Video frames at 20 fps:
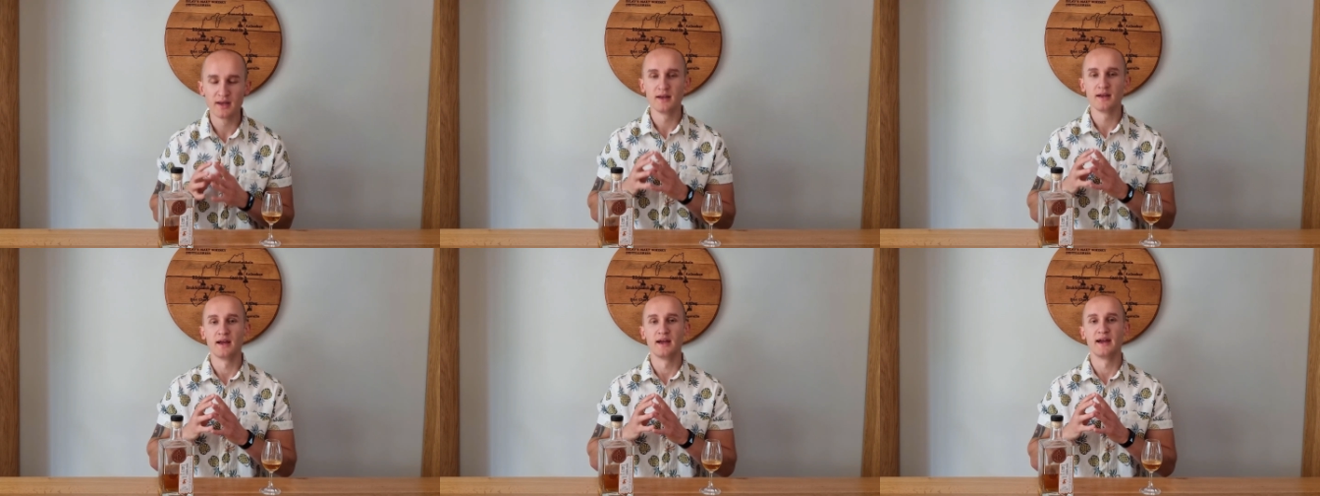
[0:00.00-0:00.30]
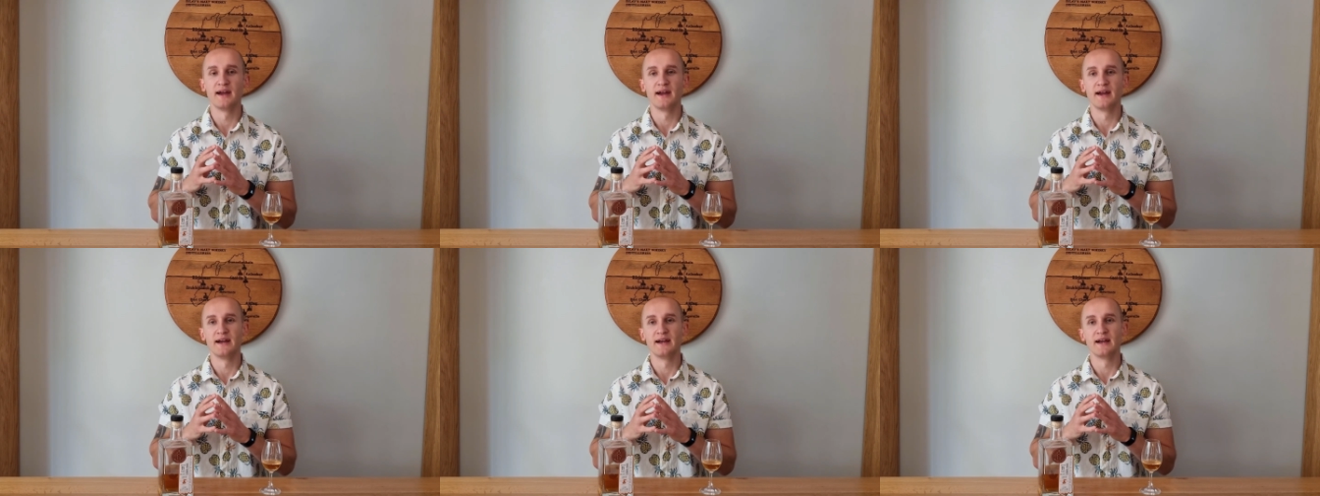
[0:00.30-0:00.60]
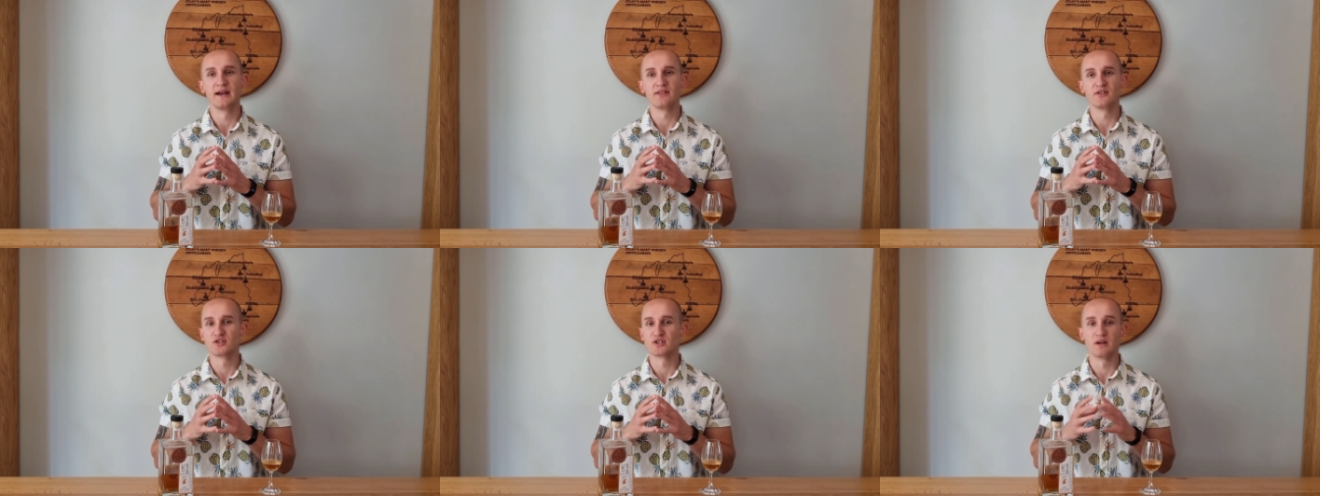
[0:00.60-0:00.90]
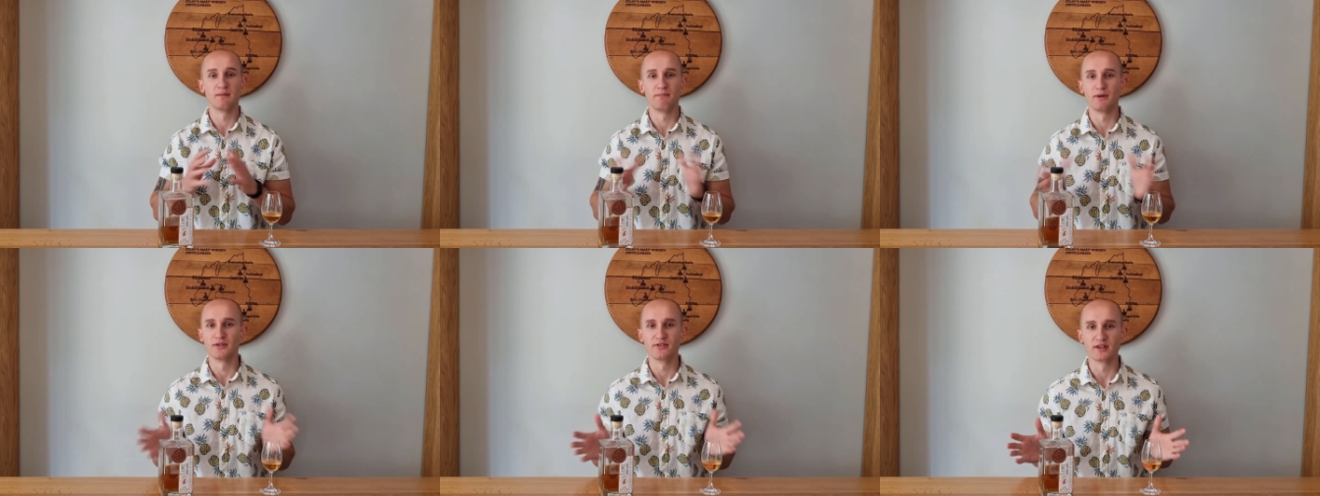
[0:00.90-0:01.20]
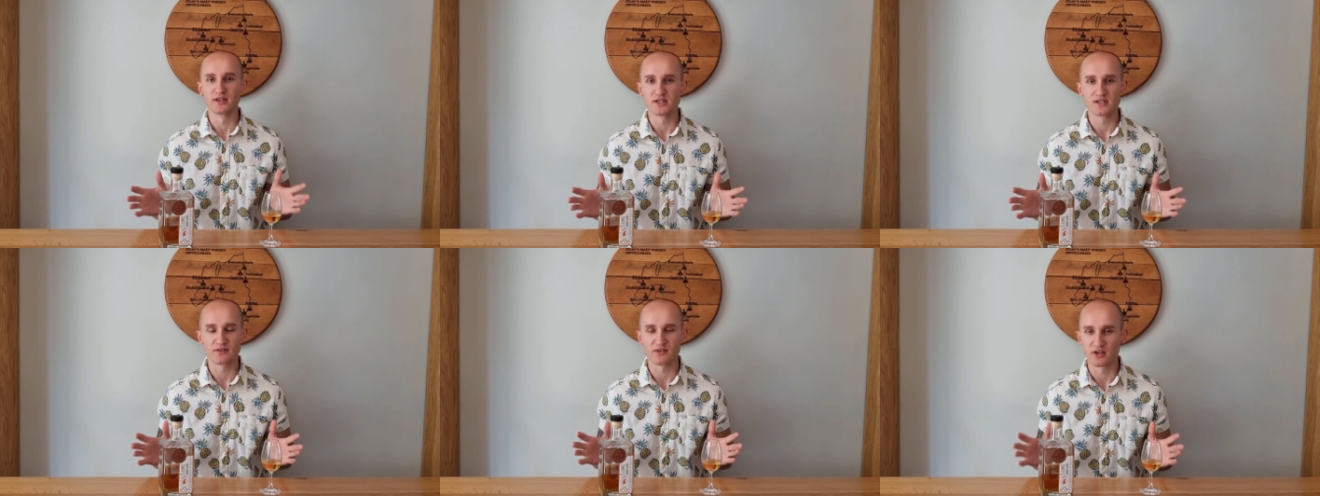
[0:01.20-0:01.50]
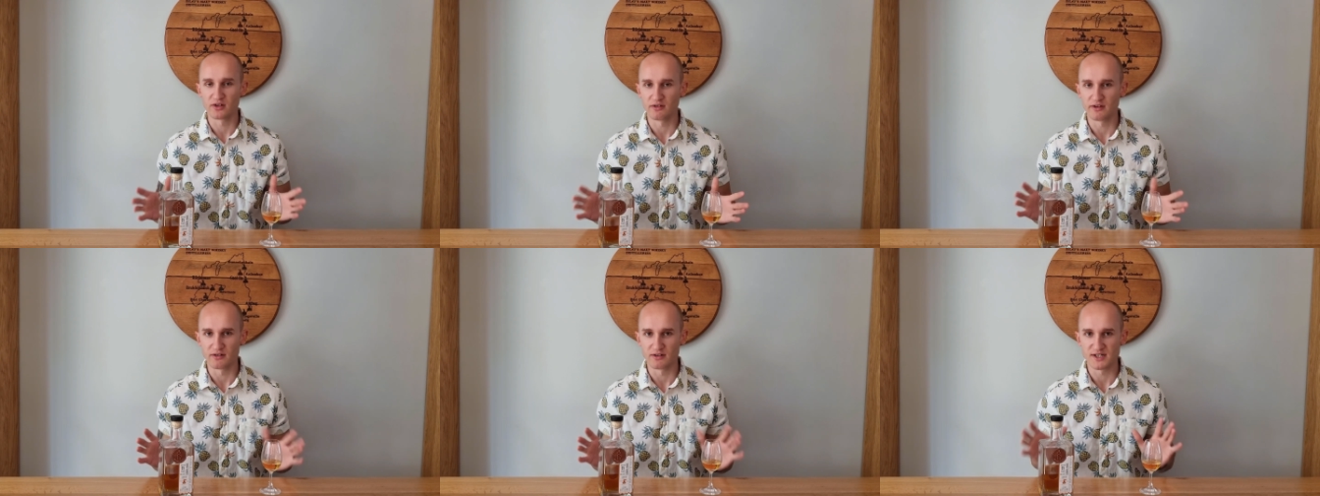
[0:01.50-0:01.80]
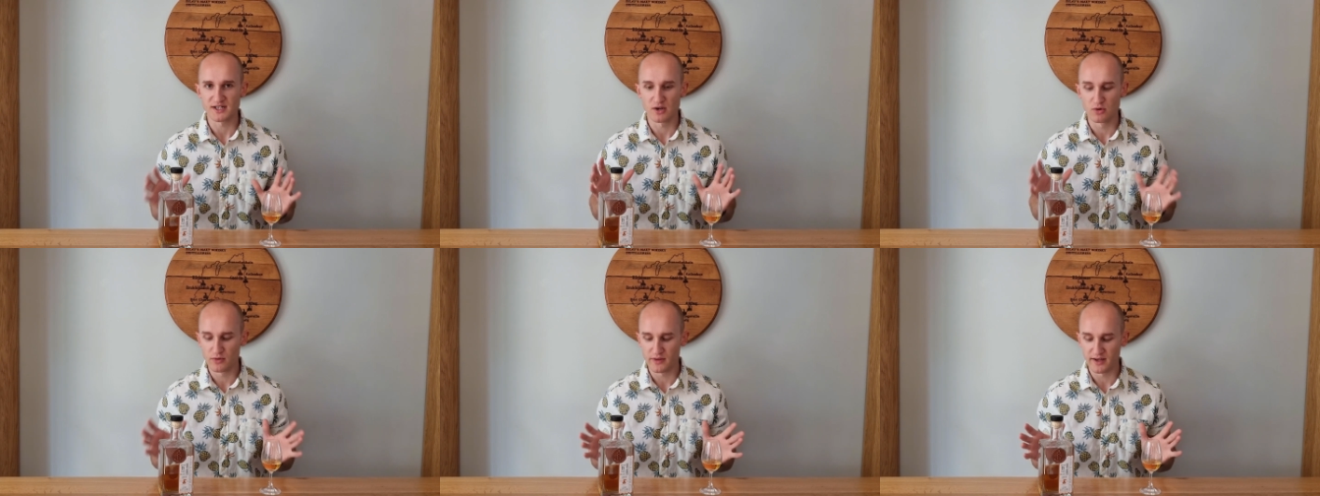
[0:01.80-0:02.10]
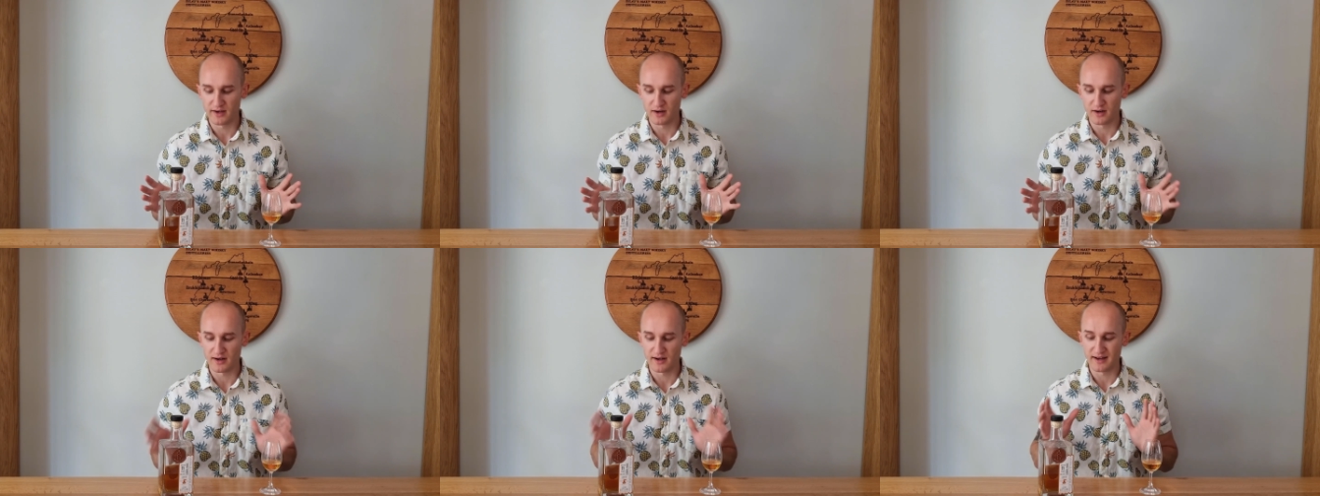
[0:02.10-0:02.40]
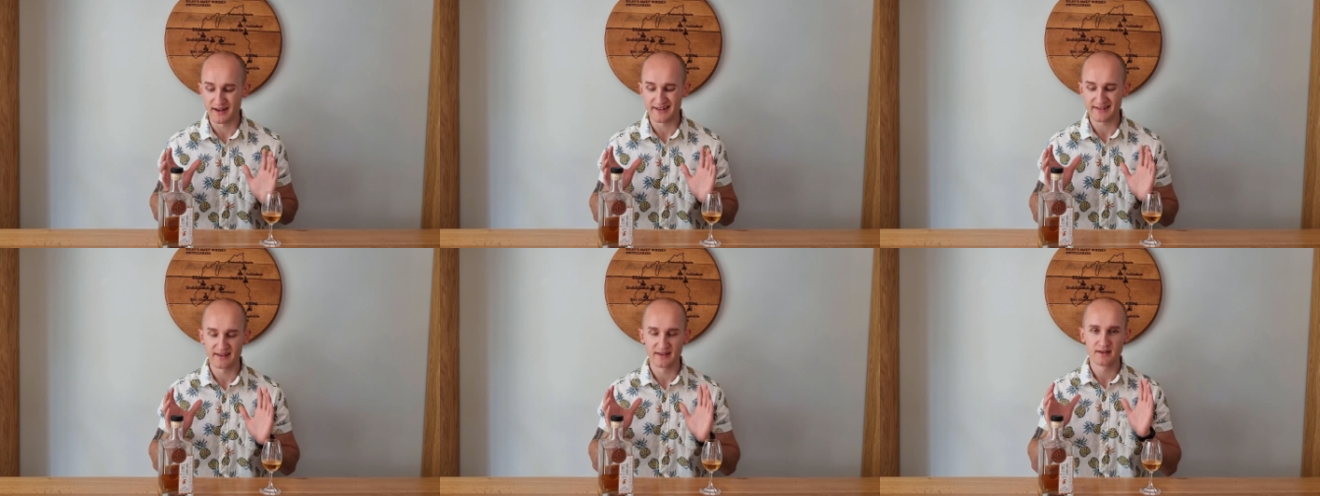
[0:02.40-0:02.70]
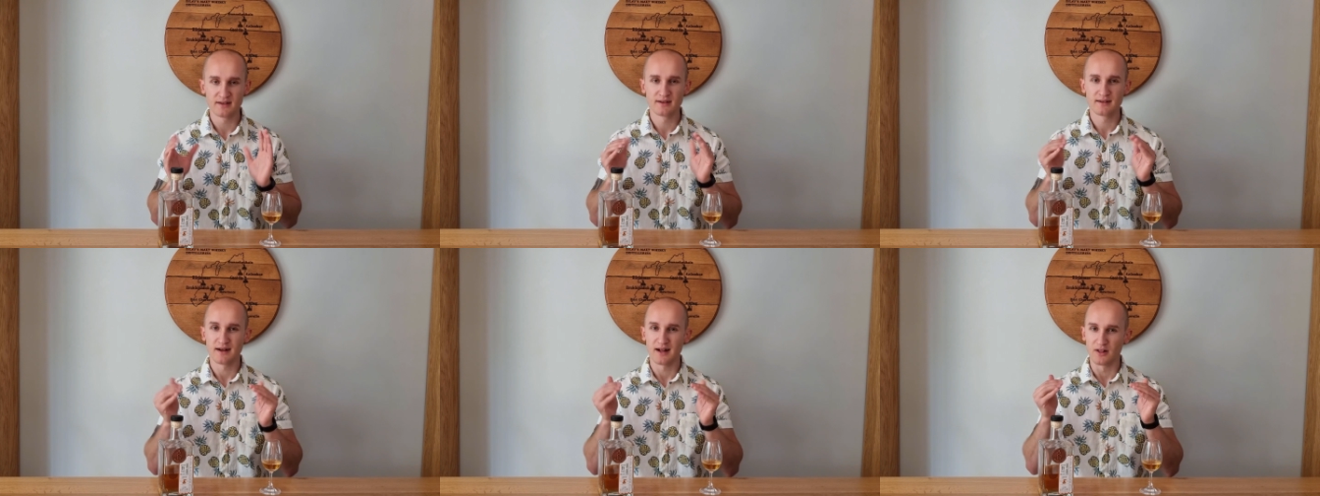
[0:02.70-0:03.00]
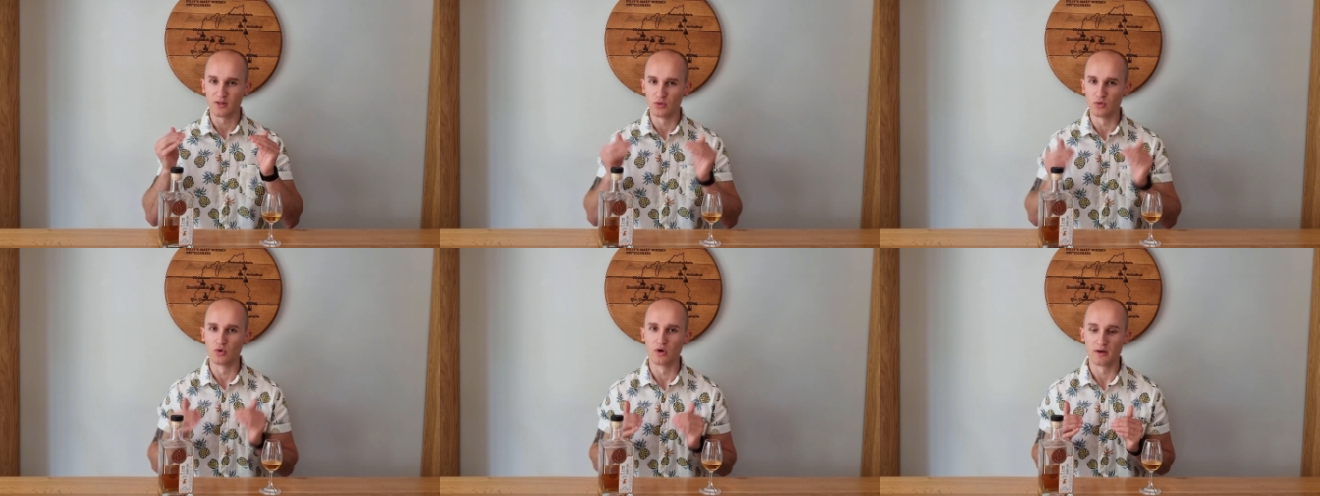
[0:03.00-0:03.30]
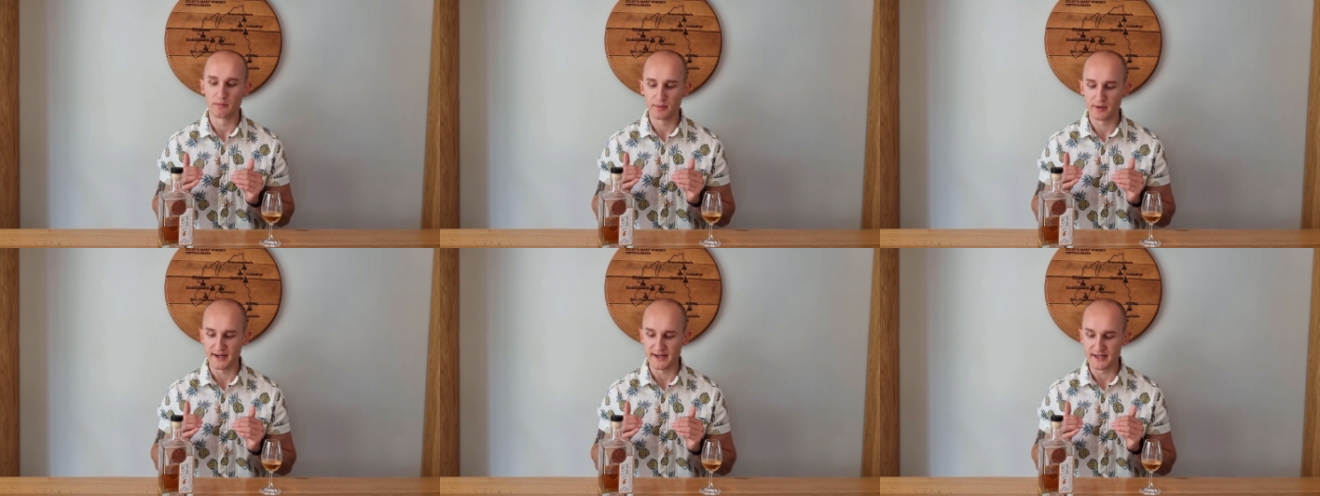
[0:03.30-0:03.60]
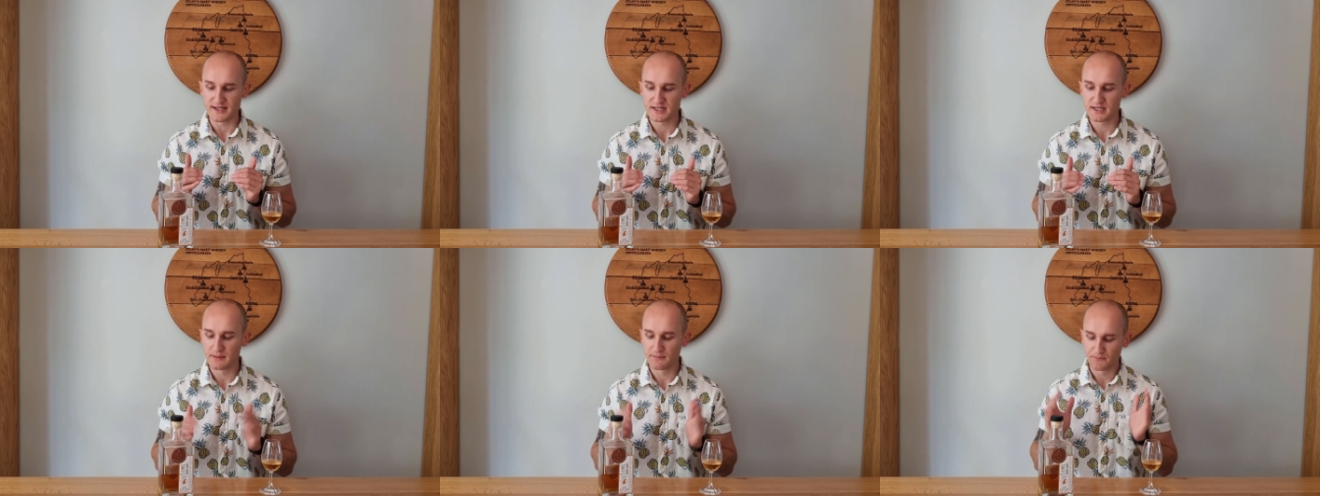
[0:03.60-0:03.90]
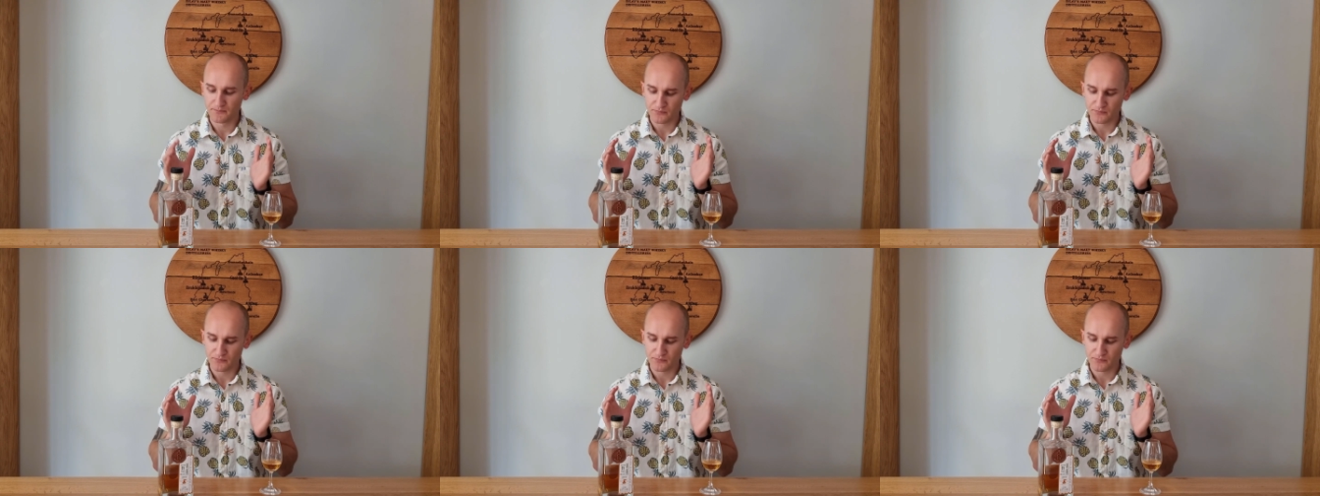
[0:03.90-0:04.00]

uh, there's an abundance of Caol Ilas out there at a lower price.